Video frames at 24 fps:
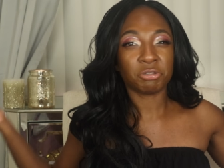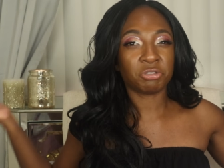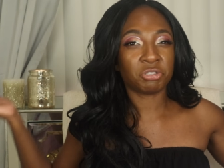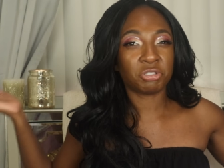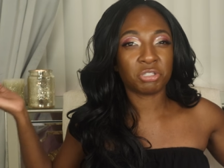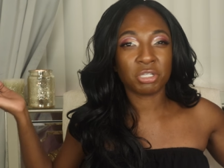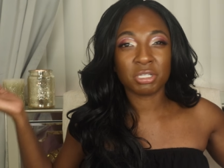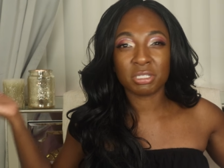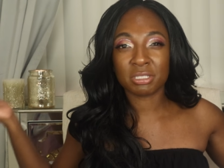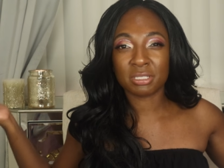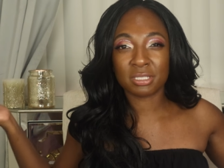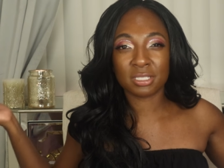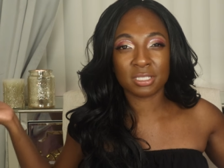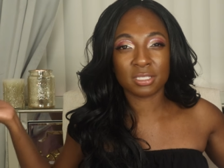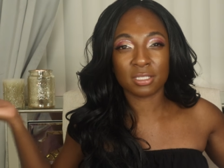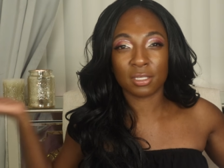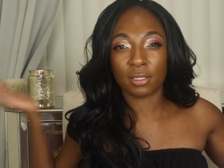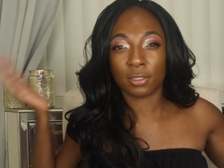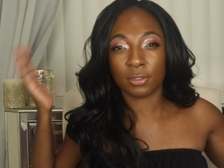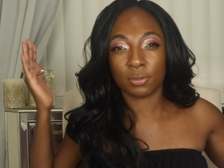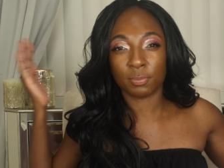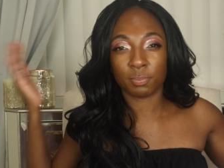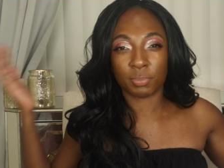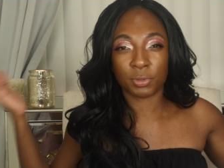Just
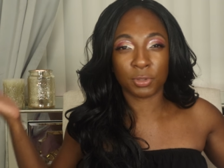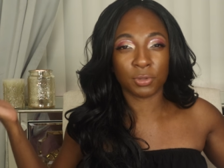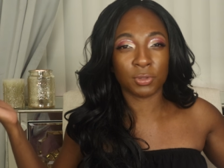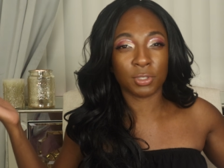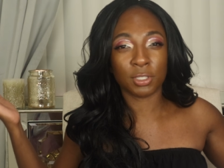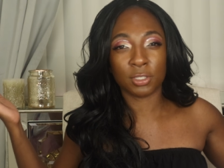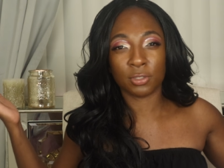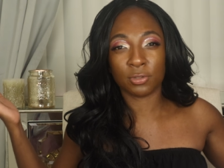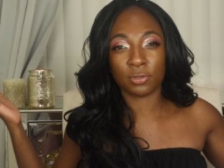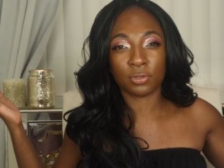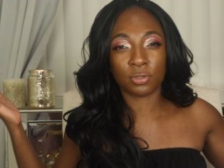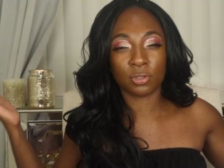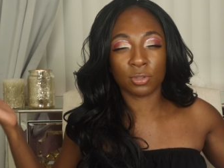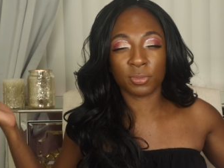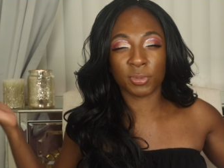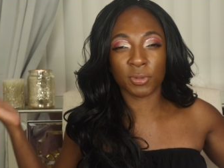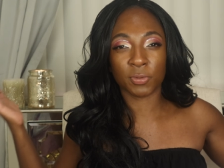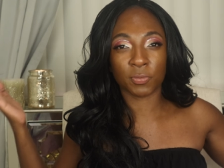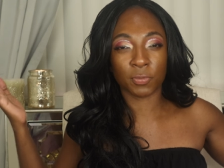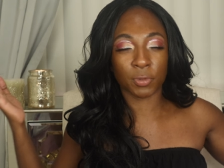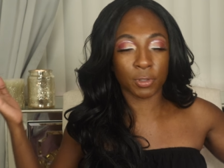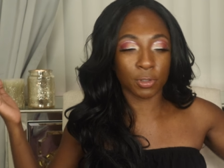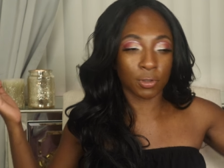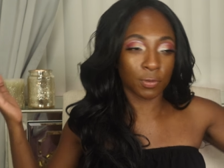beauty
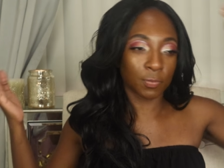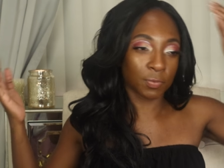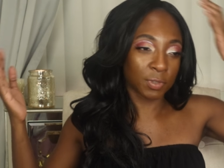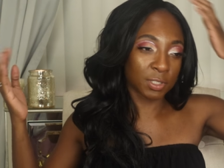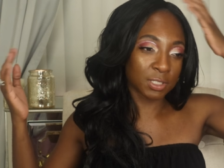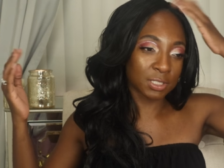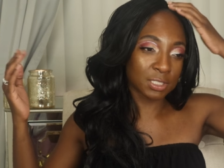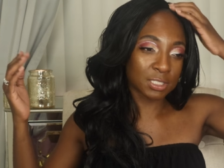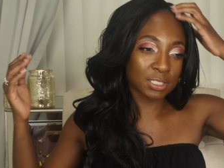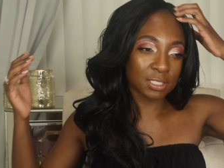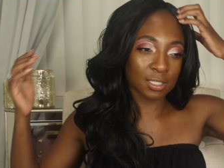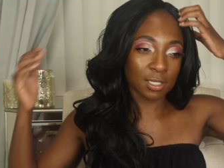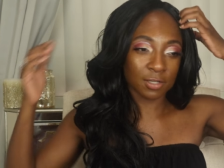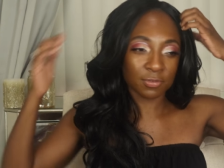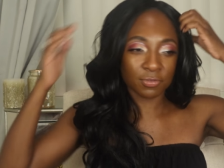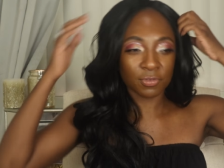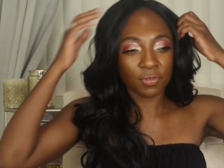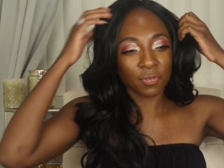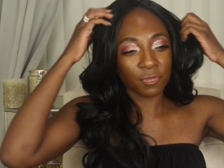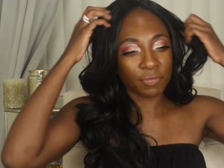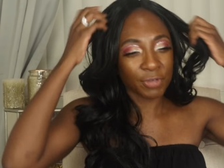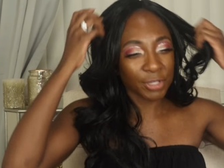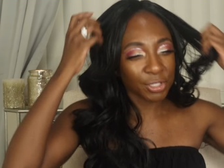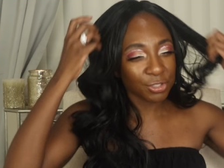YouTuber 101
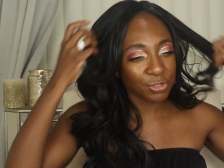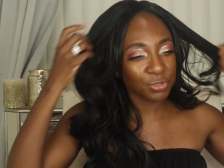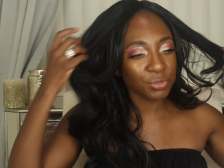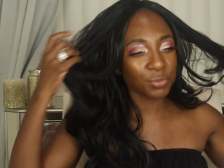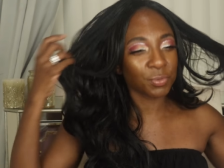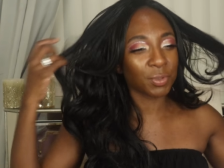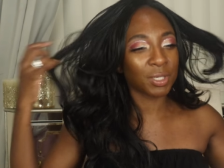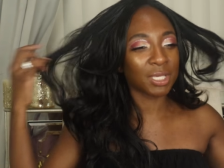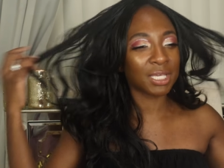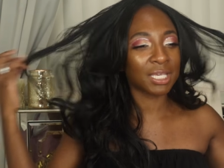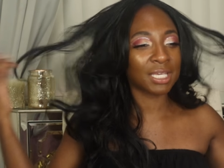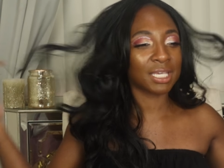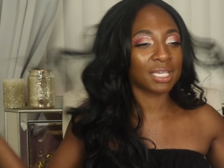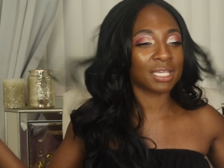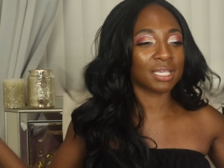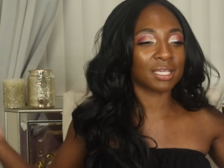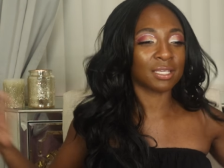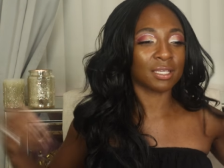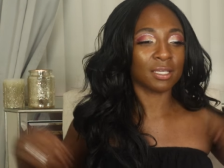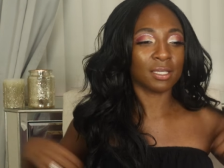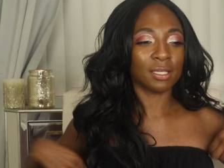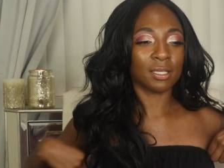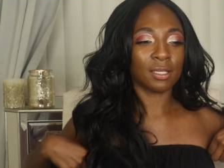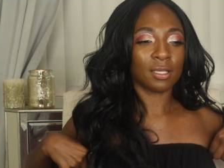stuff. Fix your
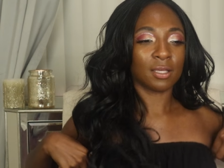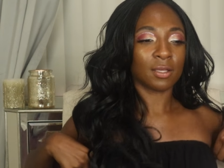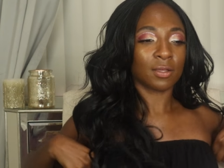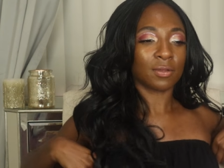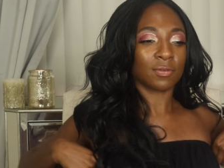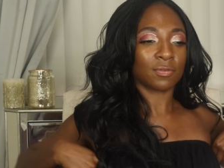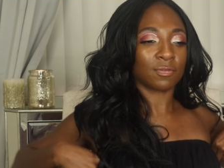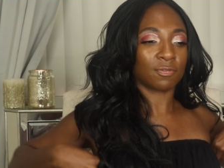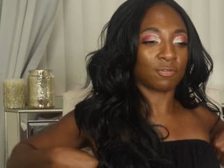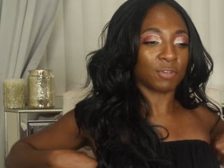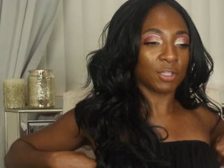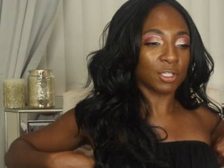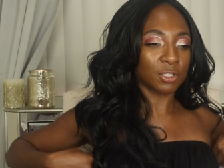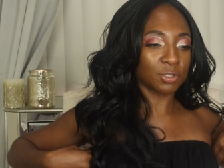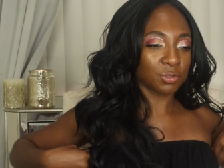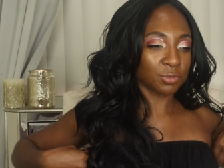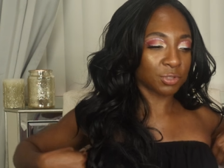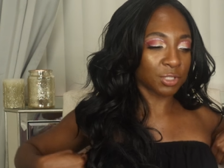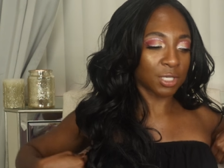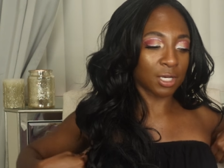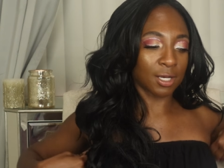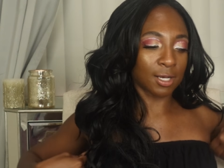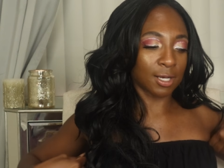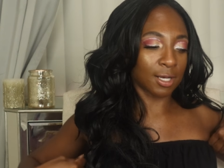wig fix
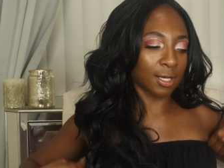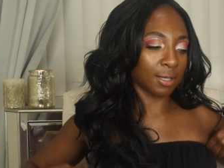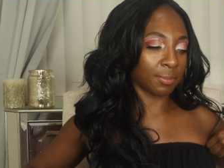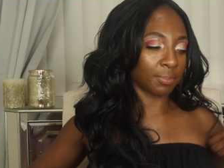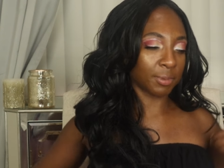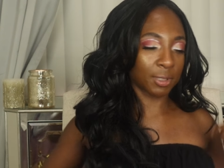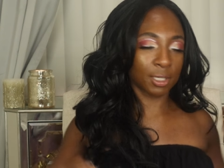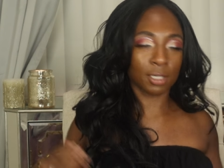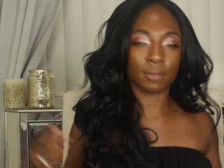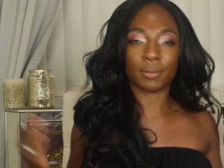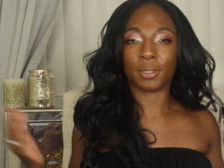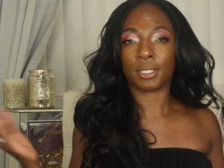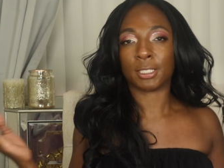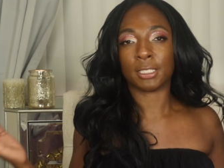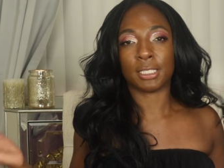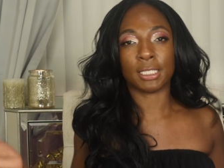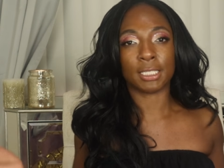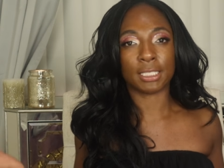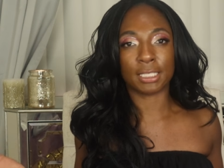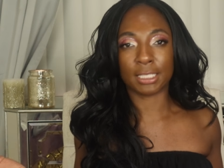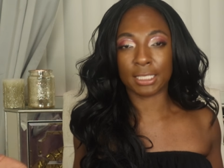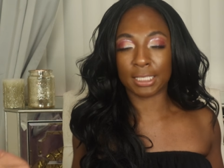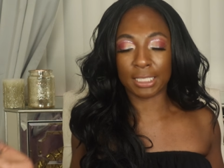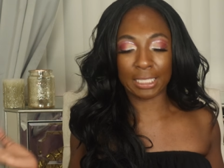your top. Come on,
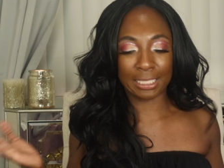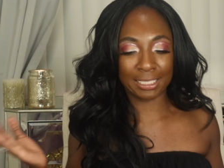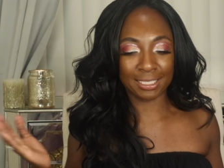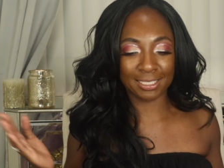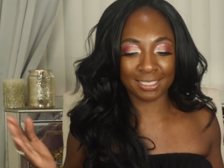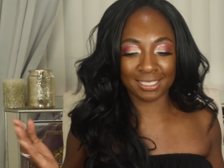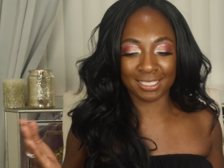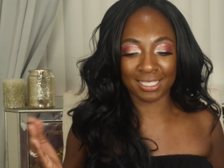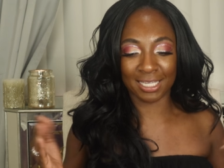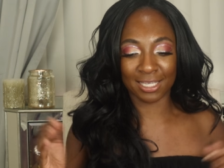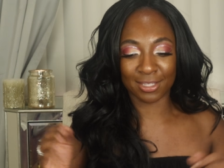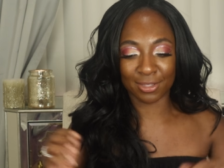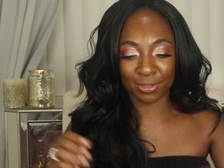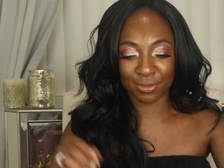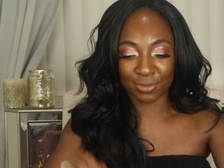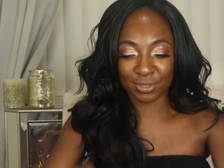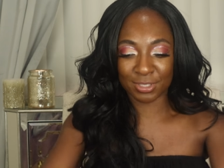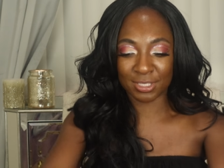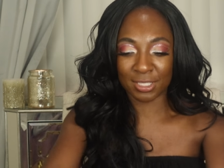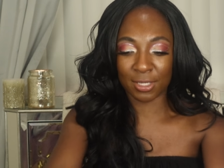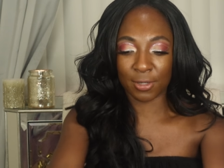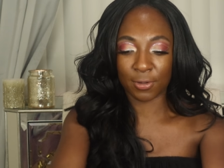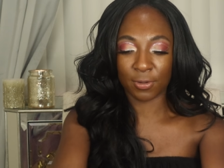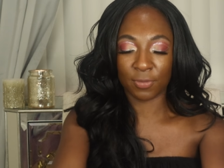Nikki, get it together.
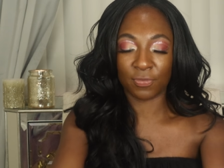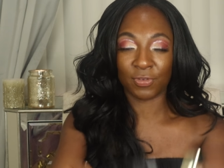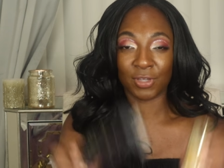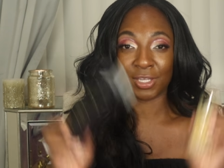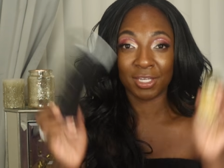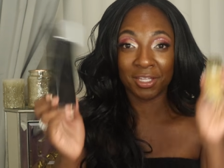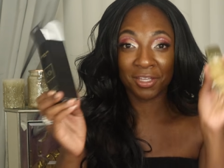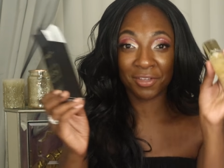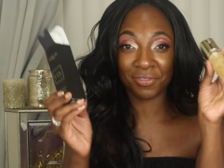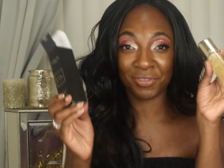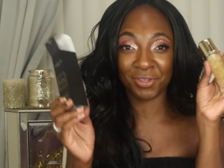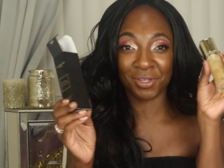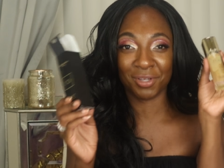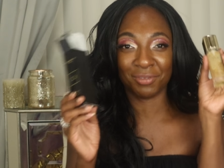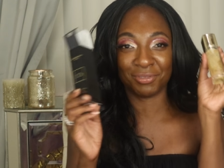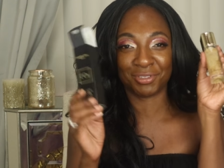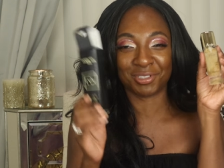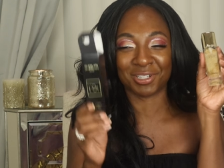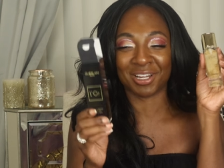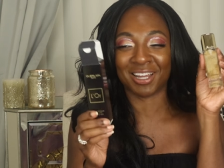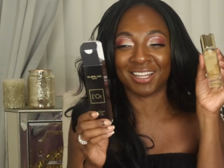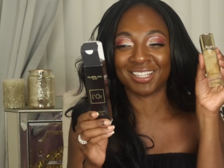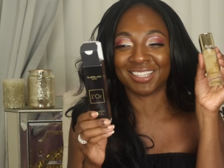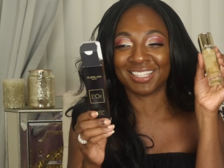So if any of you have
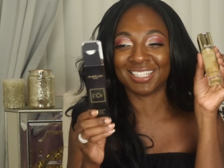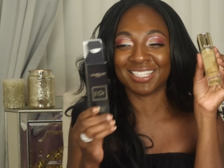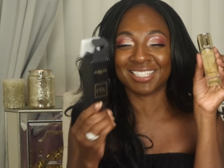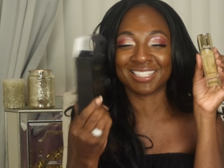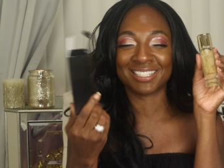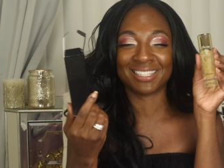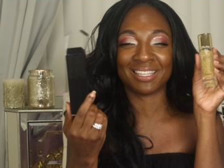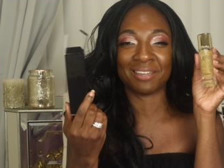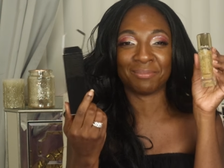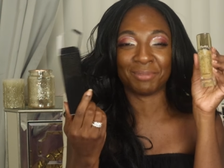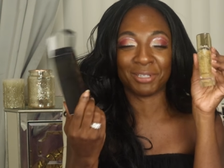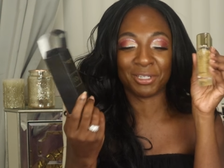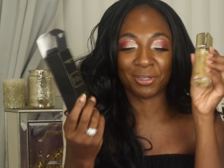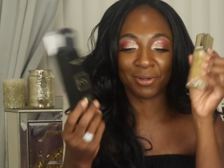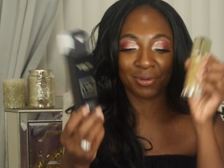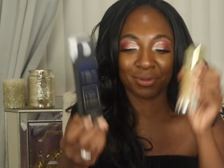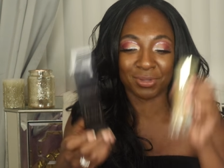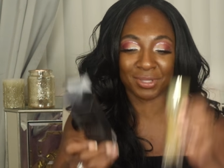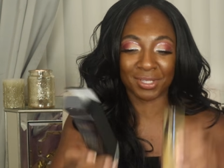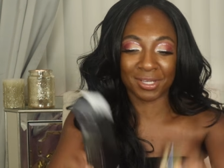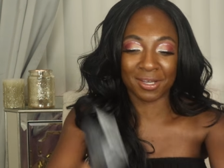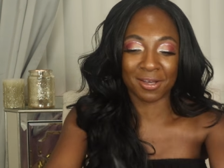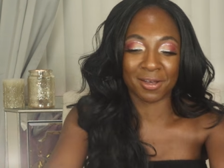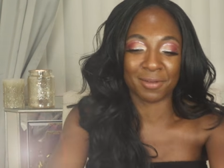tried this, let me know
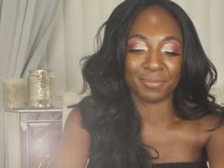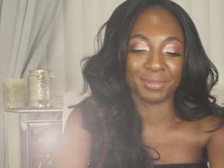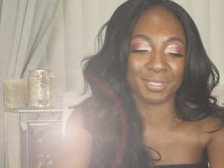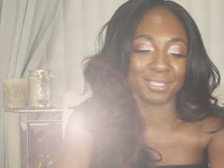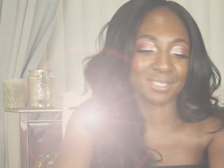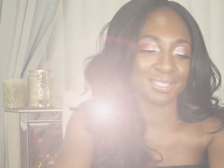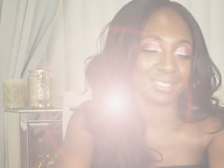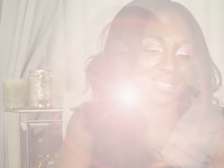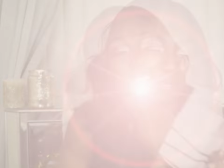in the comments.